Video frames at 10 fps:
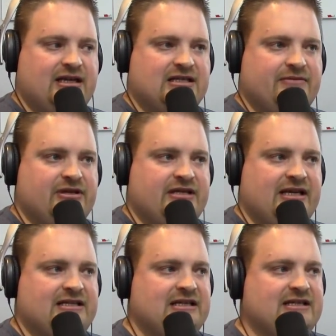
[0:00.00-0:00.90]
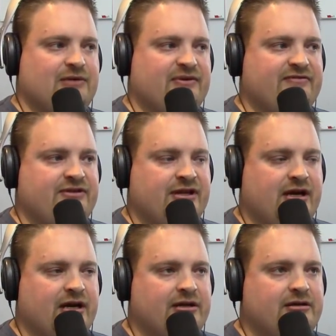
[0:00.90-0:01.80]
and some of the tastings that we've
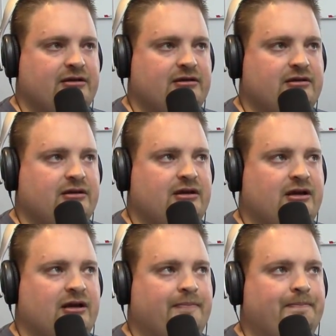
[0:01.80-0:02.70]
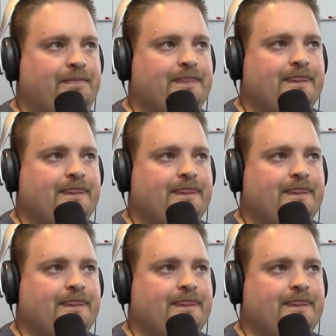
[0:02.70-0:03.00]
done in